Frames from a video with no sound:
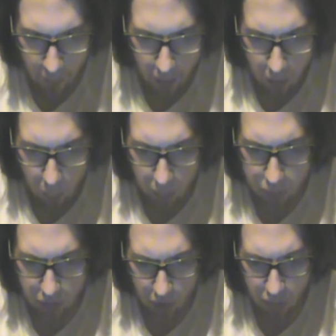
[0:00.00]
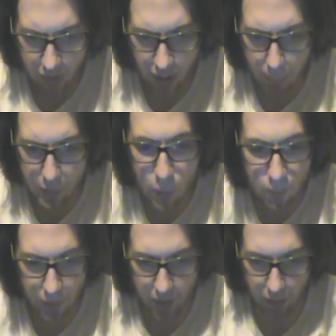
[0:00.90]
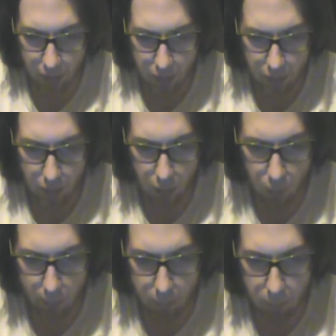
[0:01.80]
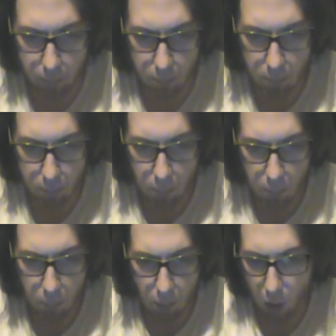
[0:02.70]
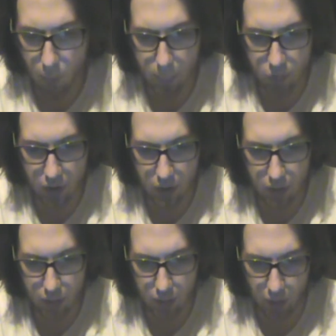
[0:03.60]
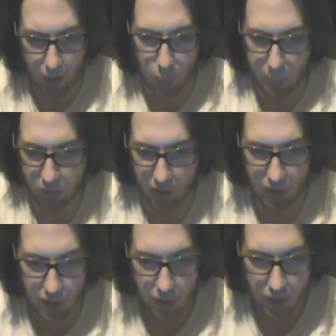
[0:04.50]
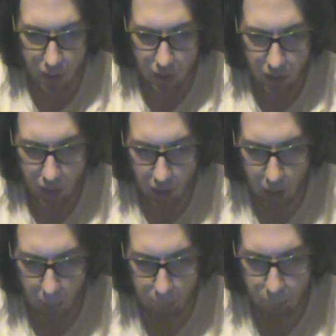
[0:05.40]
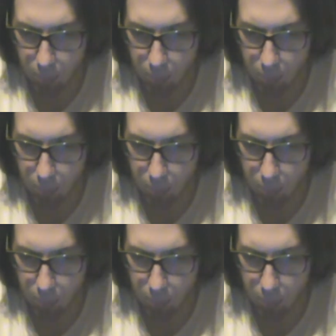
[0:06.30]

Well, the maneuver gear. The OMG? No, not OMG.